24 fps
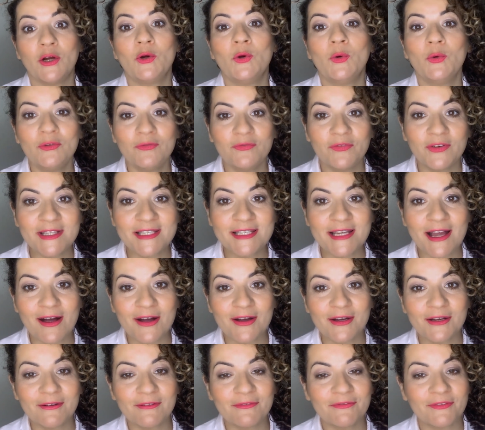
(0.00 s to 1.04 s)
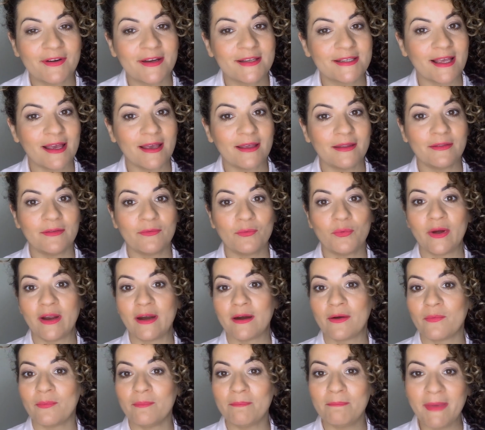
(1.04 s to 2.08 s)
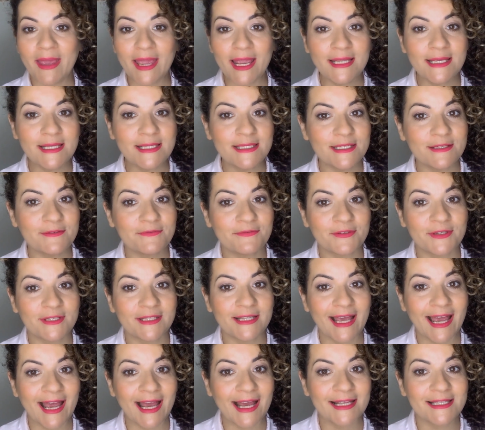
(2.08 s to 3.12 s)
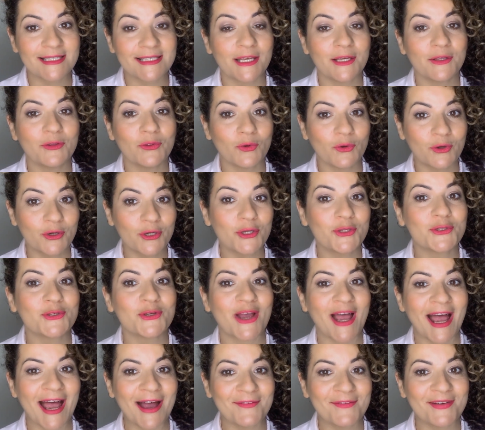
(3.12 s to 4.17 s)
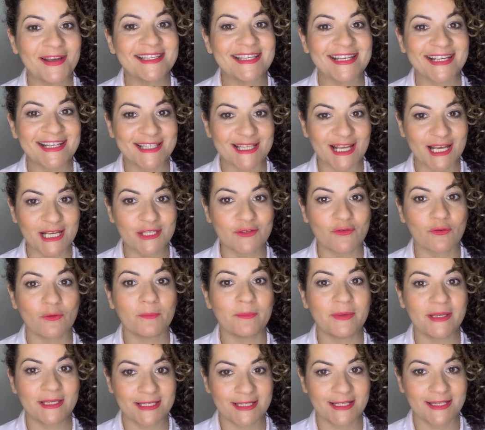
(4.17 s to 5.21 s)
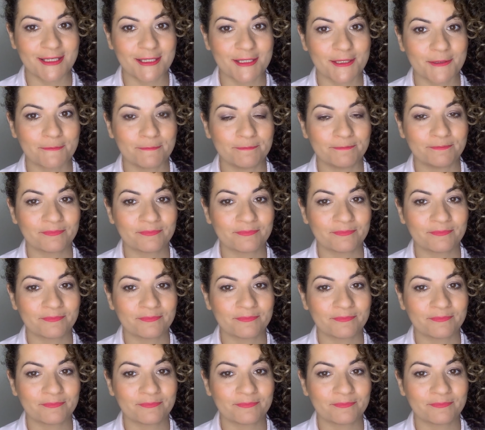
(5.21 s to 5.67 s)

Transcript: good photographers and wear many different hats in order to have a successful business.